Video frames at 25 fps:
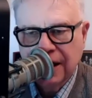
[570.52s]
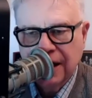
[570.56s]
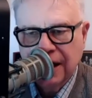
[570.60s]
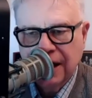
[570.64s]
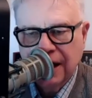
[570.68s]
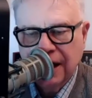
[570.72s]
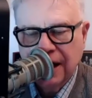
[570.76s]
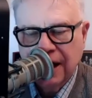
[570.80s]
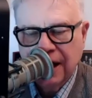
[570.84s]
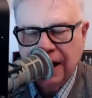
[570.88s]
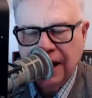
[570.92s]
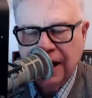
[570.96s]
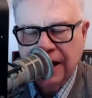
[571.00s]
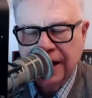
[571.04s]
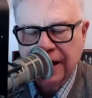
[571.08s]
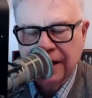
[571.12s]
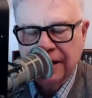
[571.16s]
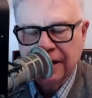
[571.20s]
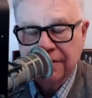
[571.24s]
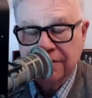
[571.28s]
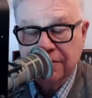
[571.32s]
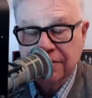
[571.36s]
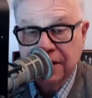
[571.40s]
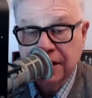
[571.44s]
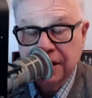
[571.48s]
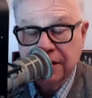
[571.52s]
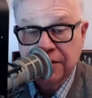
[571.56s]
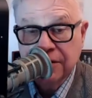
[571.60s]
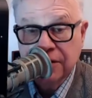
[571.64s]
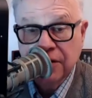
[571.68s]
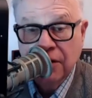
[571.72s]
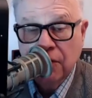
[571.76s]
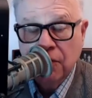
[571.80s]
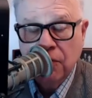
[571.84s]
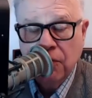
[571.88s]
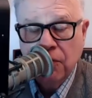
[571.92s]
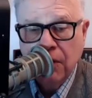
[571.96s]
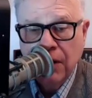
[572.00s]
I didn't
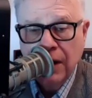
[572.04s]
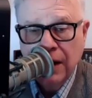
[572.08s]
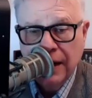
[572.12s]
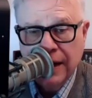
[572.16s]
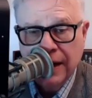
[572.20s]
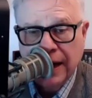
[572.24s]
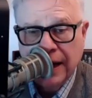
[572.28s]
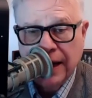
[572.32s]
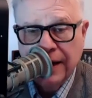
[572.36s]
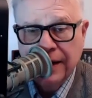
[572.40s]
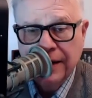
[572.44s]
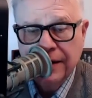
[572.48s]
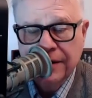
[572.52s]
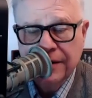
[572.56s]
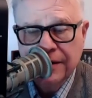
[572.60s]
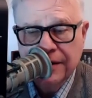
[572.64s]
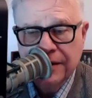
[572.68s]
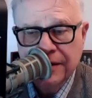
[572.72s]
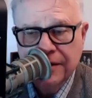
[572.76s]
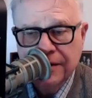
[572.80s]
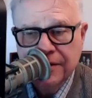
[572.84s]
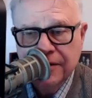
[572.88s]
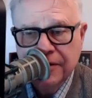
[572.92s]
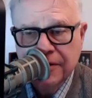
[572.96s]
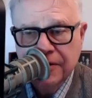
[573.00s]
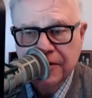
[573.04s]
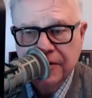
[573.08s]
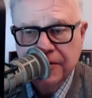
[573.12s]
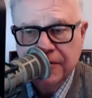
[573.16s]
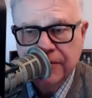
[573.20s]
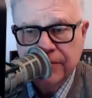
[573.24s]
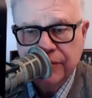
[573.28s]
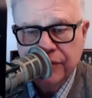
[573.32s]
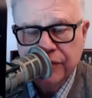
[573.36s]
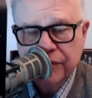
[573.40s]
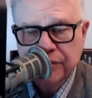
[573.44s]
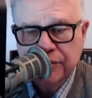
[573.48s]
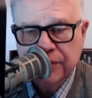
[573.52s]
know why,
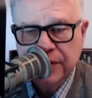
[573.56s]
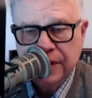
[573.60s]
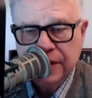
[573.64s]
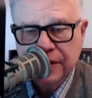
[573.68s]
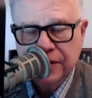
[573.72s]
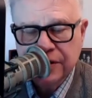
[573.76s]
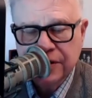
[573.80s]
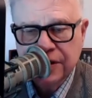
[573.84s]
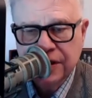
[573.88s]
but she